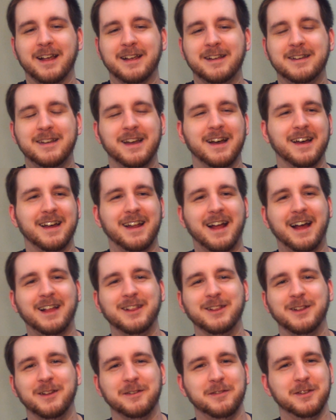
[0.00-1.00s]
God, I
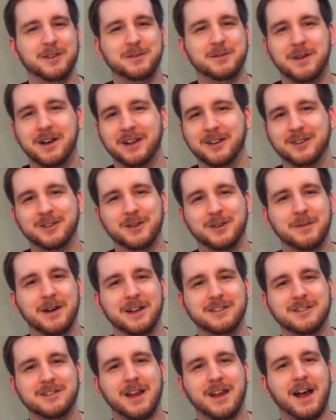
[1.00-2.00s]
love this manga so
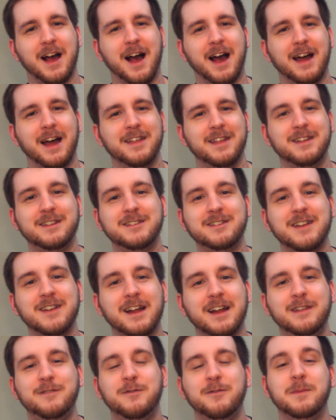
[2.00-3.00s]
much. I, it's
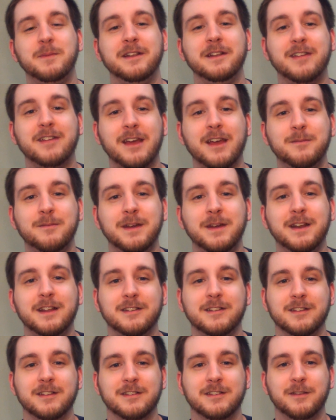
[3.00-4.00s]
not even been 10
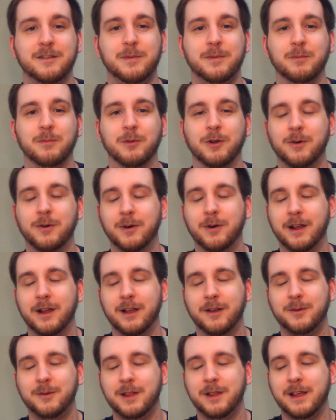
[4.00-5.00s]
minutes since I've been
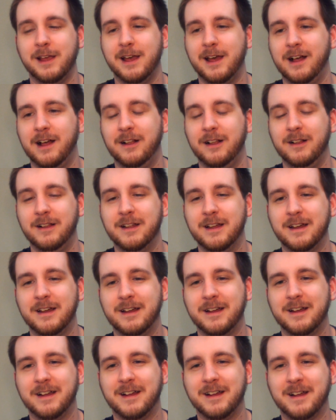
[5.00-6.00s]
recording. Holy hell.
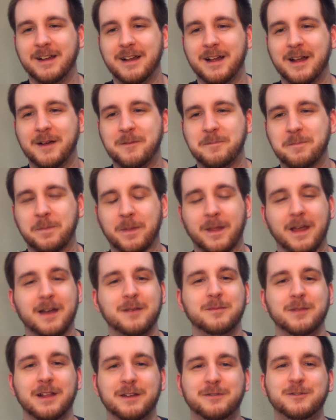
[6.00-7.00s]

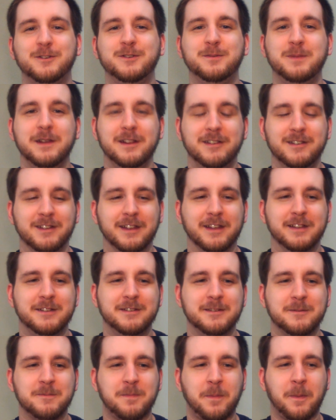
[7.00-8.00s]
I'm left
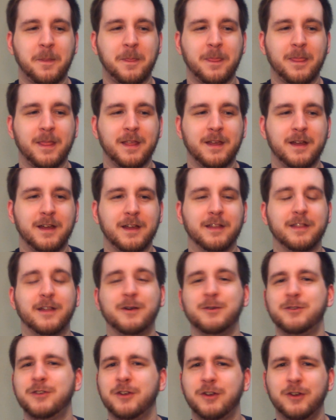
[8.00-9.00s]
speechless.
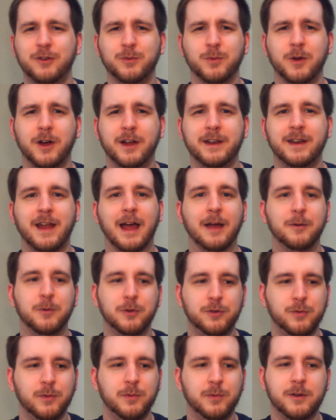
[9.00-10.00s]
That was a good run. I
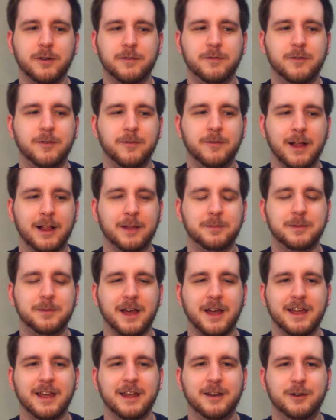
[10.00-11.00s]
wish we would have developed
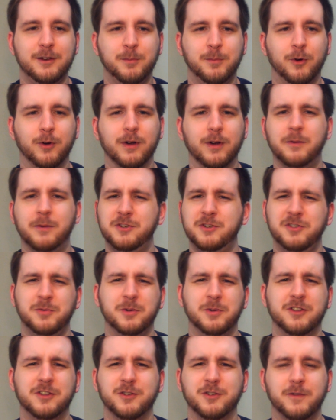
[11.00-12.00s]
High End more. I wish he
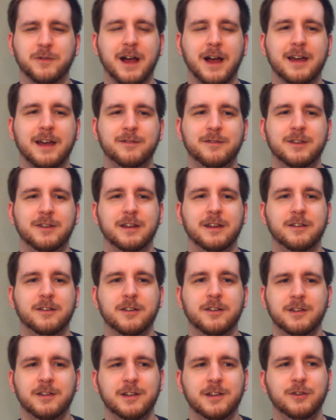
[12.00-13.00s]
would have survived and
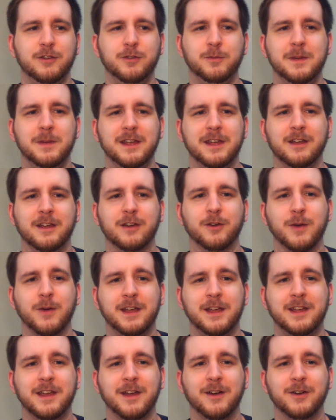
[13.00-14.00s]
continued being a
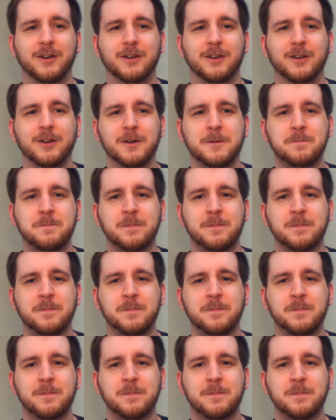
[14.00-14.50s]
great character.